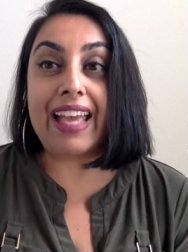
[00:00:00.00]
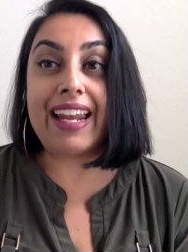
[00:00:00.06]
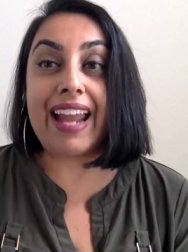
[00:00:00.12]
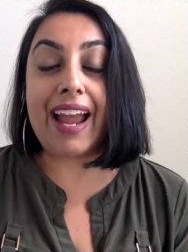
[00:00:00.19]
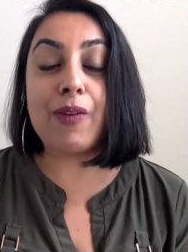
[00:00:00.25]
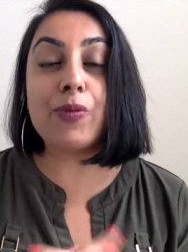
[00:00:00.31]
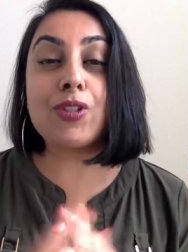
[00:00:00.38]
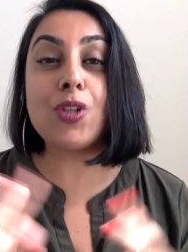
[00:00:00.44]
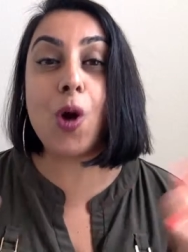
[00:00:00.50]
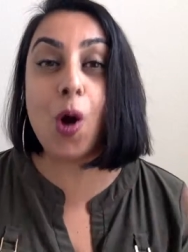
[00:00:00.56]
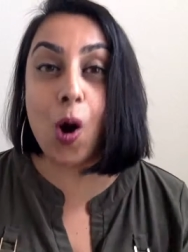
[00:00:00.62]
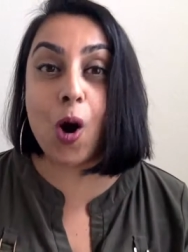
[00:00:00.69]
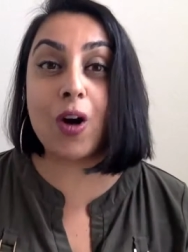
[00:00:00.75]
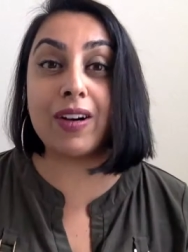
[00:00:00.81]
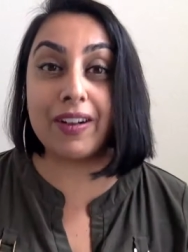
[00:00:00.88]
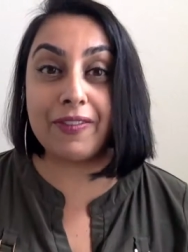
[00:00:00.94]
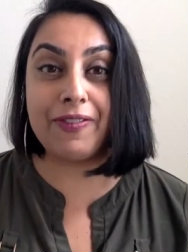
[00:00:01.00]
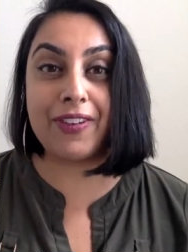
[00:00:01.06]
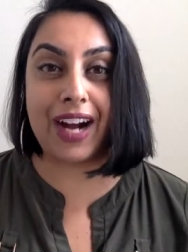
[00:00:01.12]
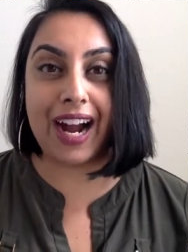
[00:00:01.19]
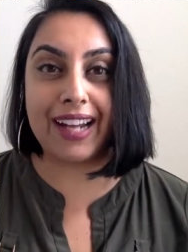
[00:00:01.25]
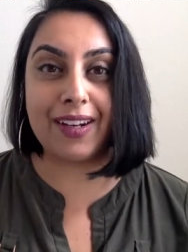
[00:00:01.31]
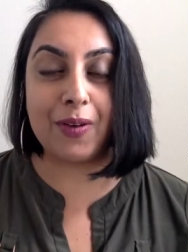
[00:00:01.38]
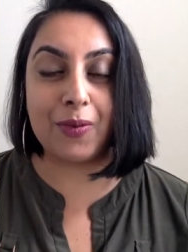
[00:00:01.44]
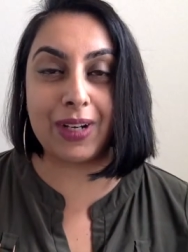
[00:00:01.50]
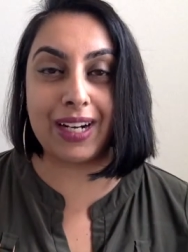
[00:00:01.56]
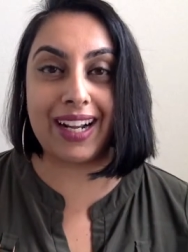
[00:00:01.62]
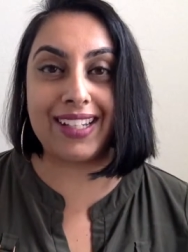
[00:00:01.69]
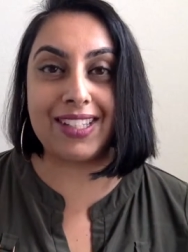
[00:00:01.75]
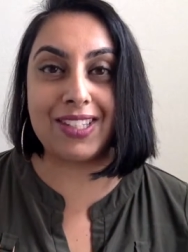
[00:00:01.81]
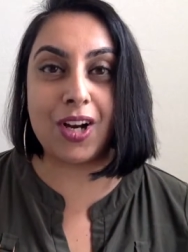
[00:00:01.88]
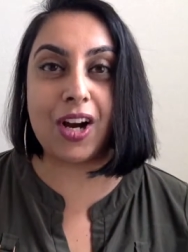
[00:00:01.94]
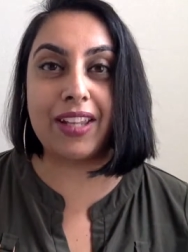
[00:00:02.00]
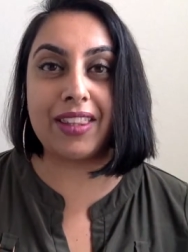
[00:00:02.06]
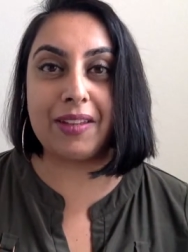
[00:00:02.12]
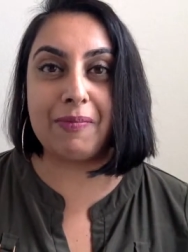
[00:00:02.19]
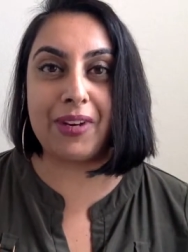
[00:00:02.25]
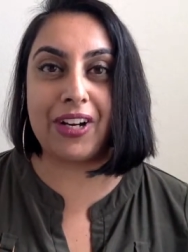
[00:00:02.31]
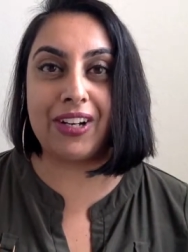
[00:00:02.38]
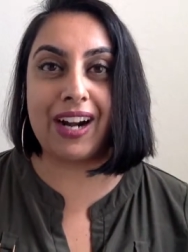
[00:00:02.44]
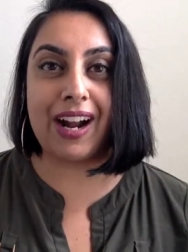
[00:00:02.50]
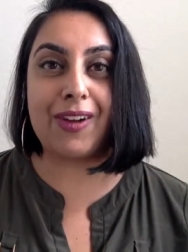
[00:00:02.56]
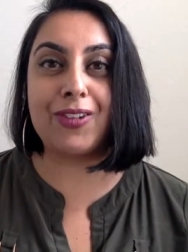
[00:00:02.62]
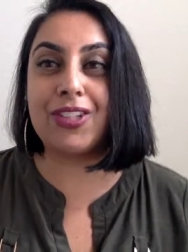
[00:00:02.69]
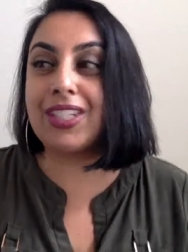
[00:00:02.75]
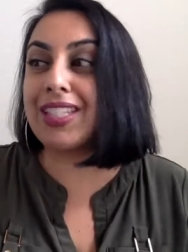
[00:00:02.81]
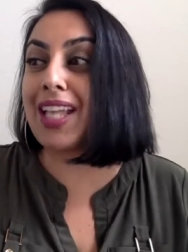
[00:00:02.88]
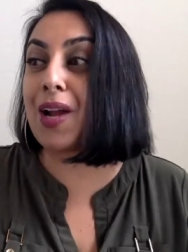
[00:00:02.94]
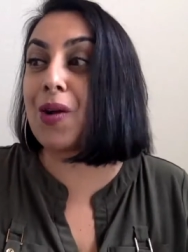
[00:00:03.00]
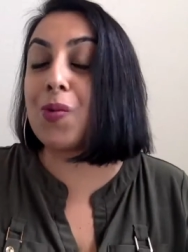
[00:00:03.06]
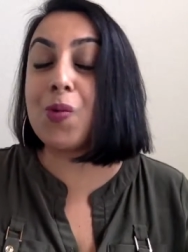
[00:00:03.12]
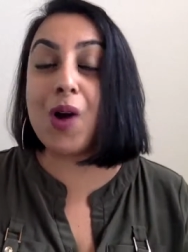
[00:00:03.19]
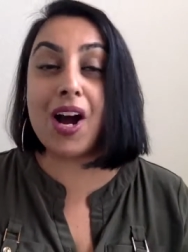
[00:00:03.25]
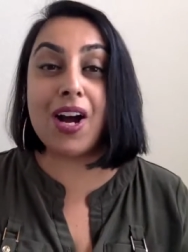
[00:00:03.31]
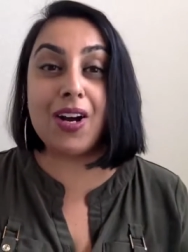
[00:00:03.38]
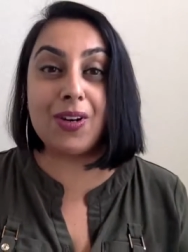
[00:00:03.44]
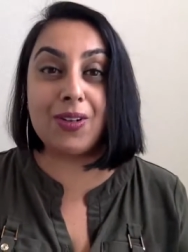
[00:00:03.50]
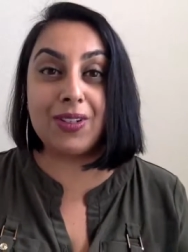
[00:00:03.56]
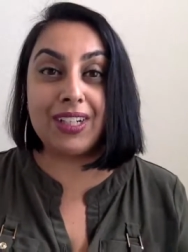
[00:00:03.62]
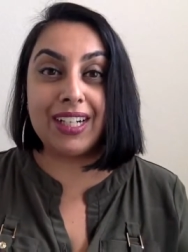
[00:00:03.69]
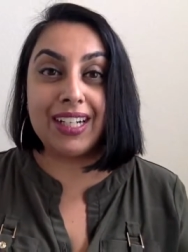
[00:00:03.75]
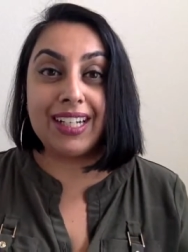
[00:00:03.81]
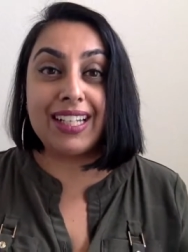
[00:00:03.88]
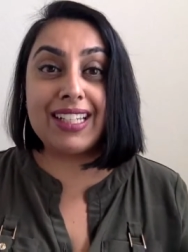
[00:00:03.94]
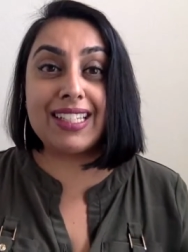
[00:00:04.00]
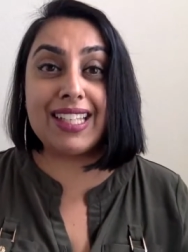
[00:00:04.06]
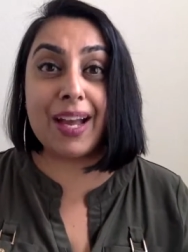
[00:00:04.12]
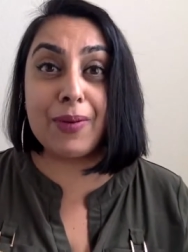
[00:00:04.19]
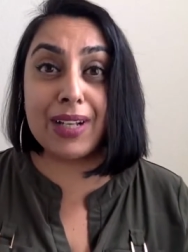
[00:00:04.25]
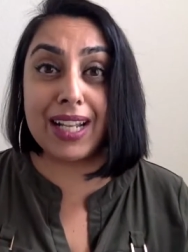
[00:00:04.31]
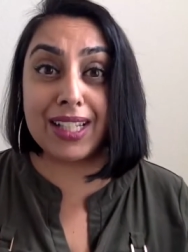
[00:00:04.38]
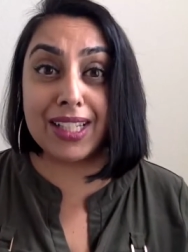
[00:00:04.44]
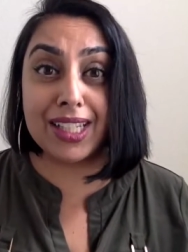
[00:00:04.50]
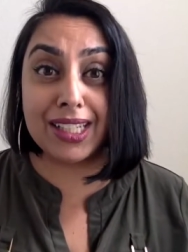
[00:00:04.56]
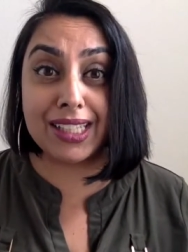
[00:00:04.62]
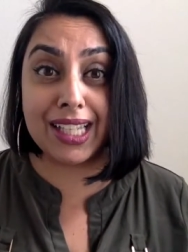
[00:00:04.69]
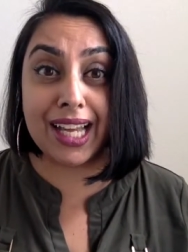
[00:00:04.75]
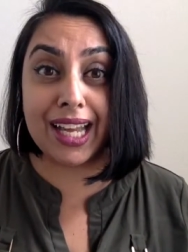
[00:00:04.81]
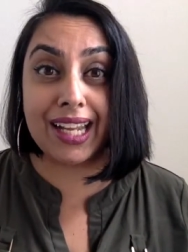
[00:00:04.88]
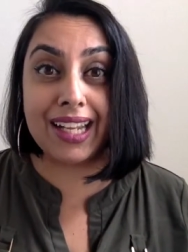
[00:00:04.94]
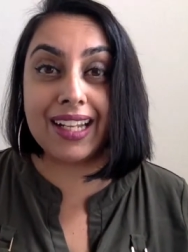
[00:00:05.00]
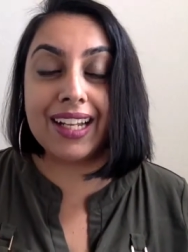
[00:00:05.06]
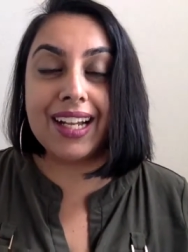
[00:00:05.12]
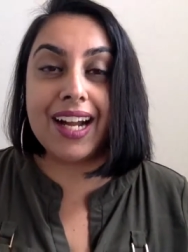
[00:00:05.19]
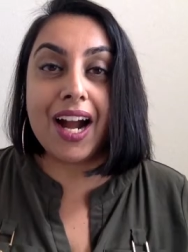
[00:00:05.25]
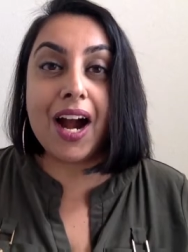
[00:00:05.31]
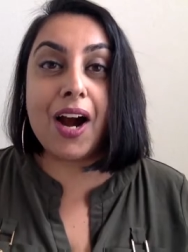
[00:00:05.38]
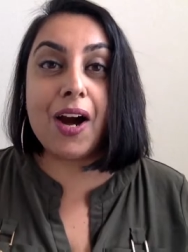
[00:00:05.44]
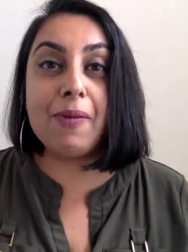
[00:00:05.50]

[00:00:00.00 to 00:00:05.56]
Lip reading: and I was horrified at what I saw in the mirror. I was just like, whoa, is that what I look like?